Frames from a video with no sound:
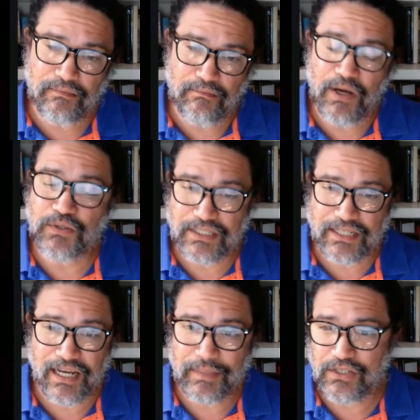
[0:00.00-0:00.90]
Most of the
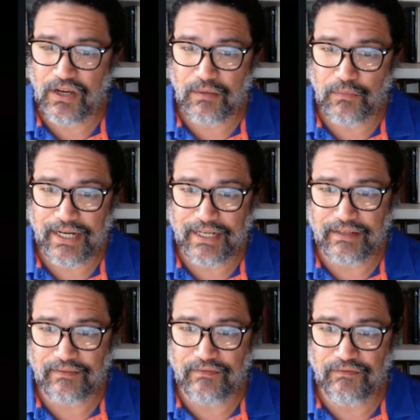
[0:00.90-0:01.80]
time it's non-branded.
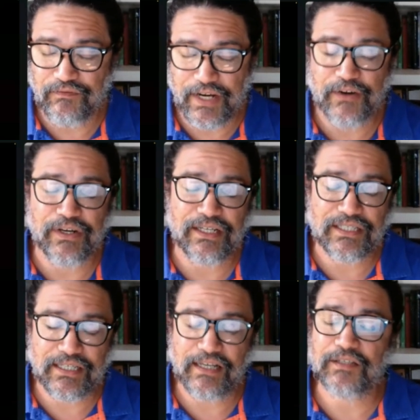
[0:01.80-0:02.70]
Very
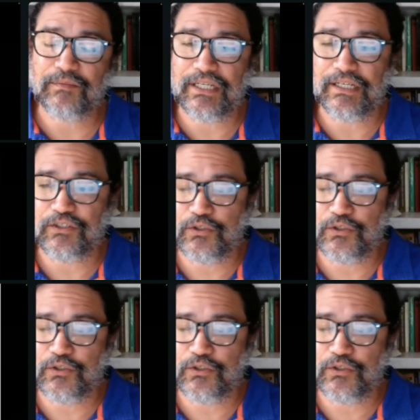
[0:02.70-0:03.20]
seldomly do